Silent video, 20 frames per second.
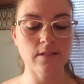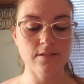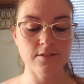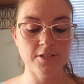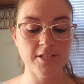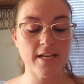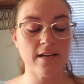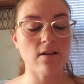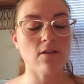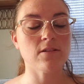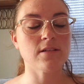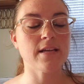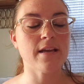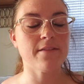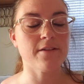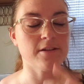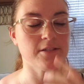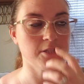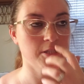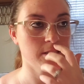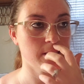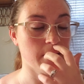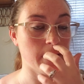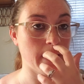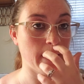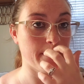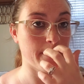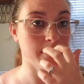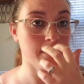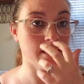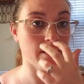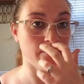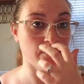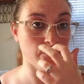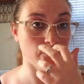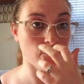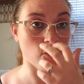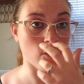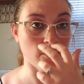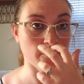She added it all together and she said, how about
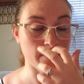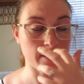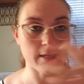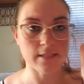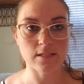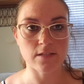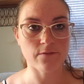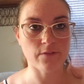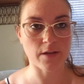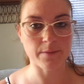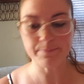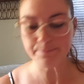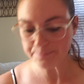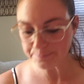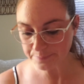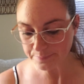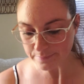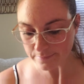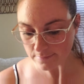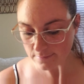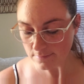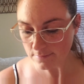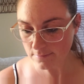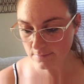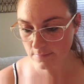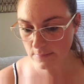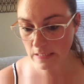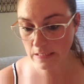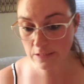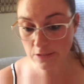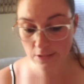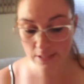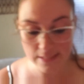7 for all of it? I said, fine. So